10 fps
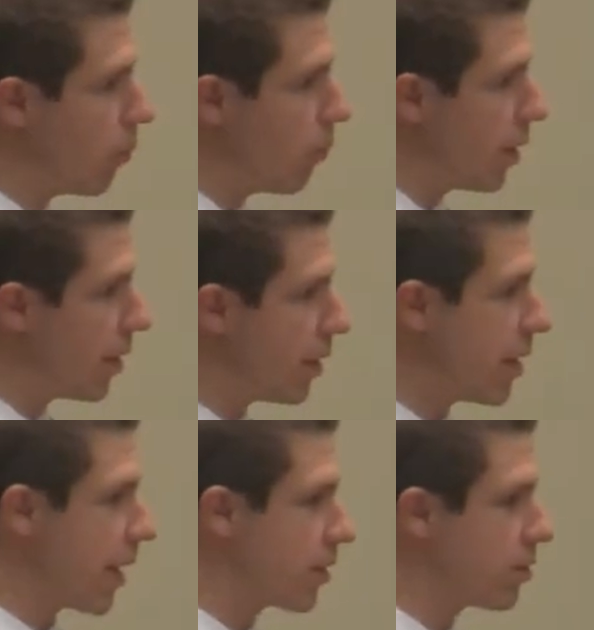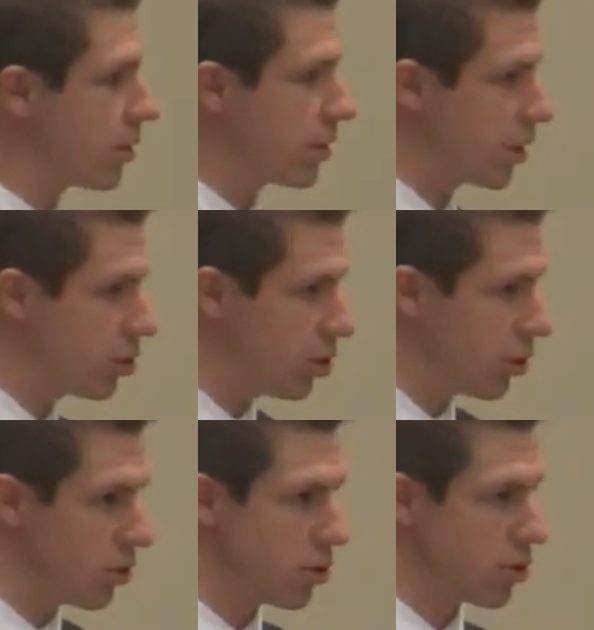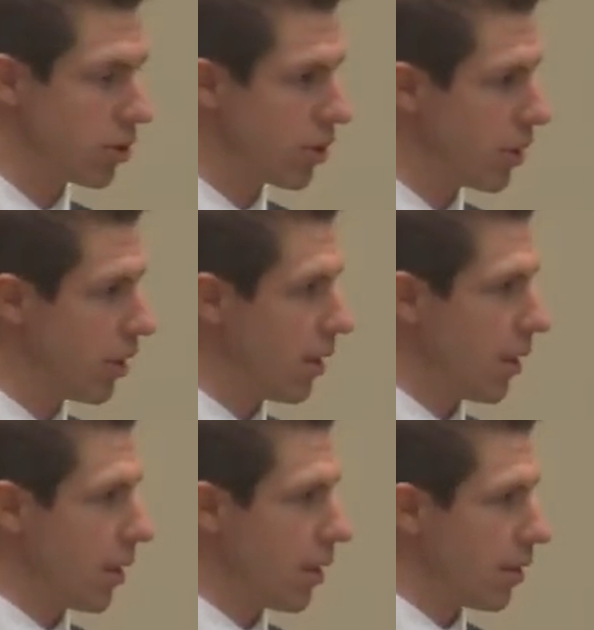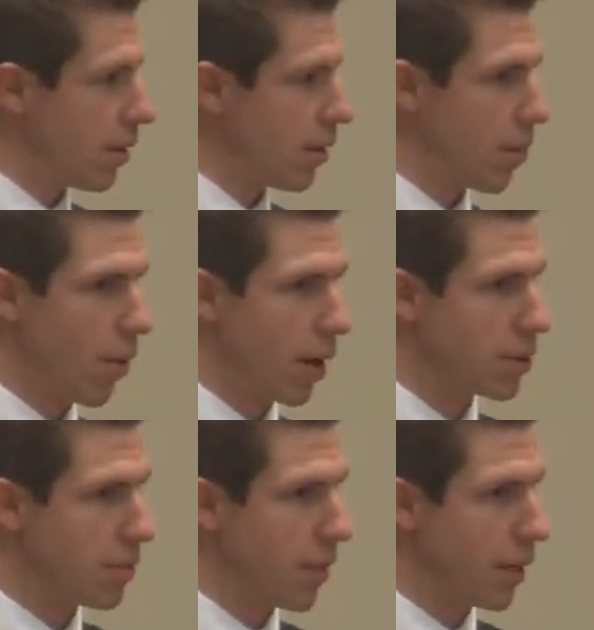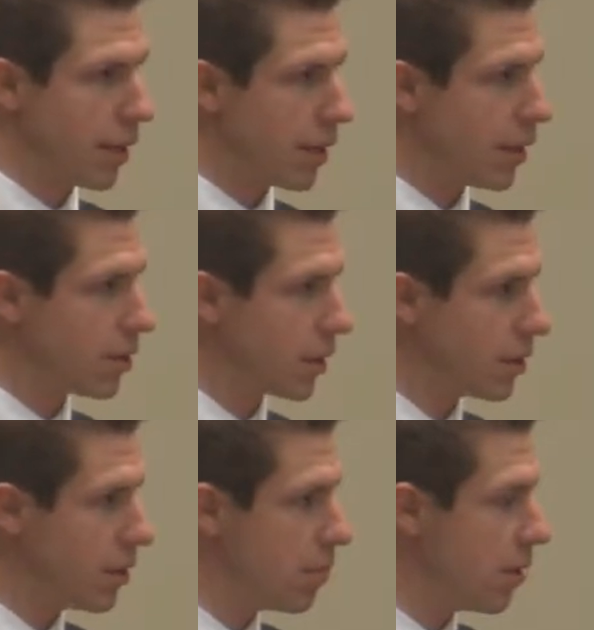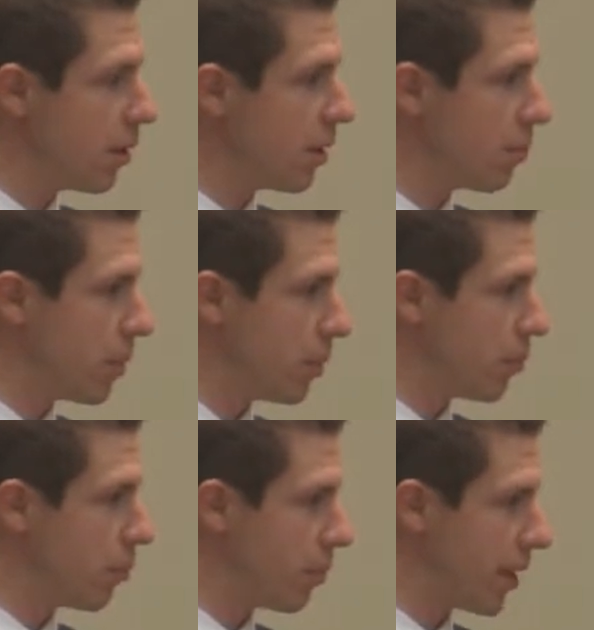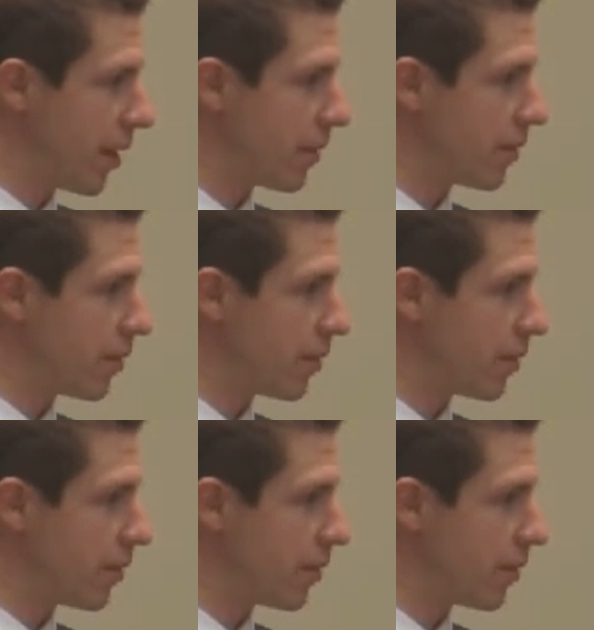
Within the next six years, approximately 60 million people would be dead.